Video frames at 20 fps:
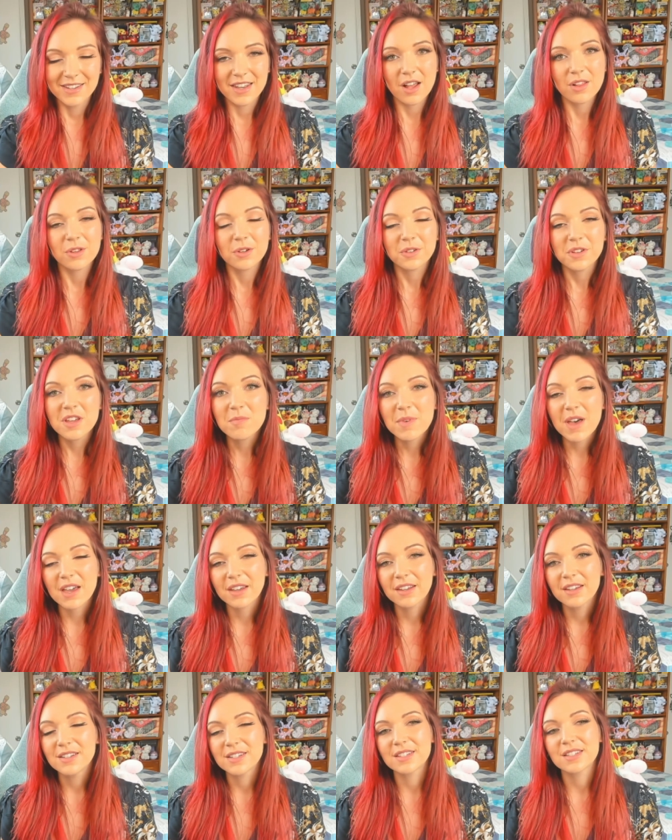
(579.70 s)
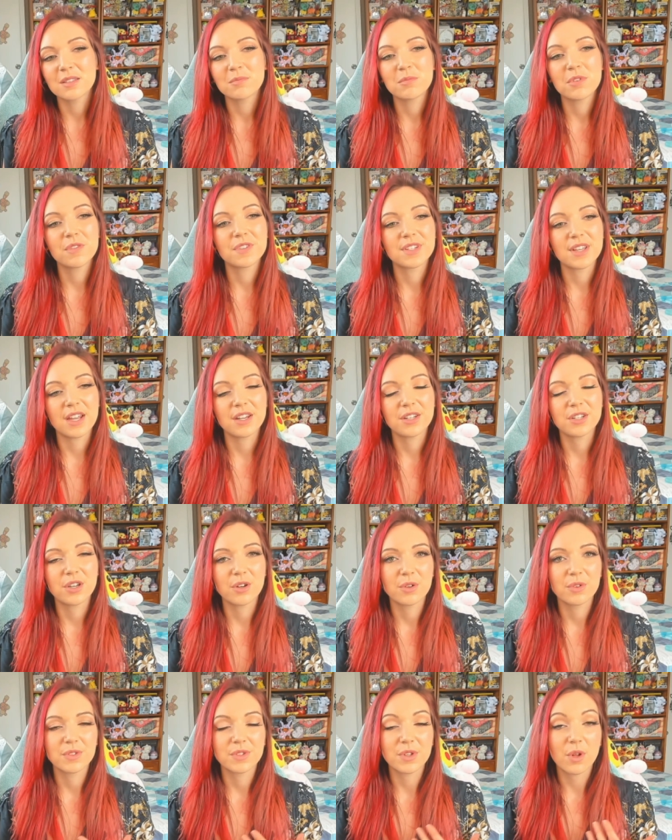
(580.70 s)
Now, looking back into some of
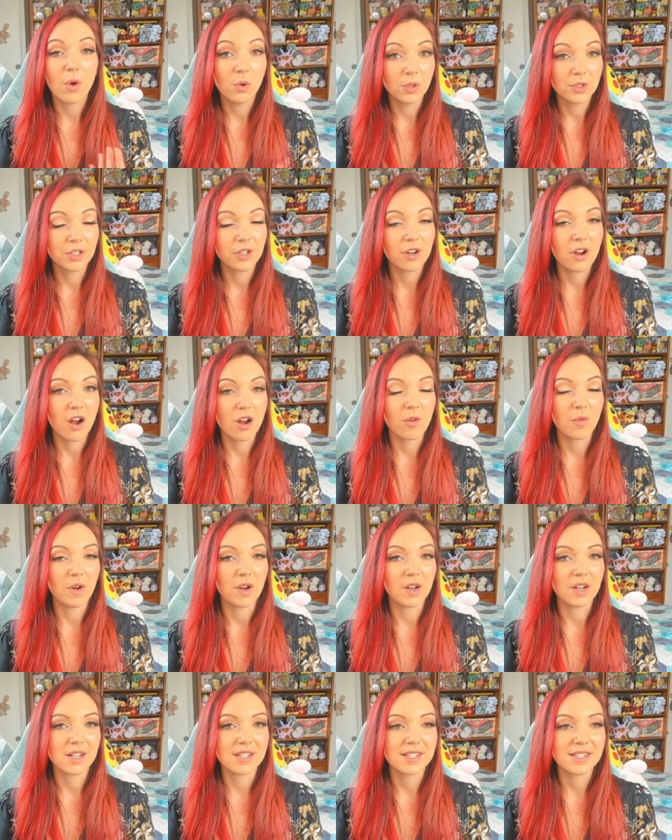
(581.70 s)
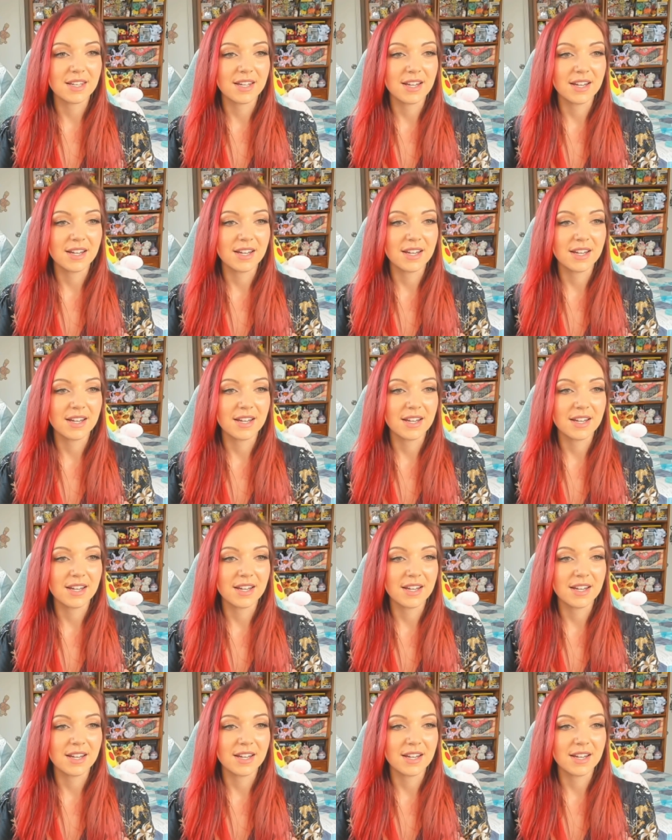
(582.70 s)
Saito's older artworks,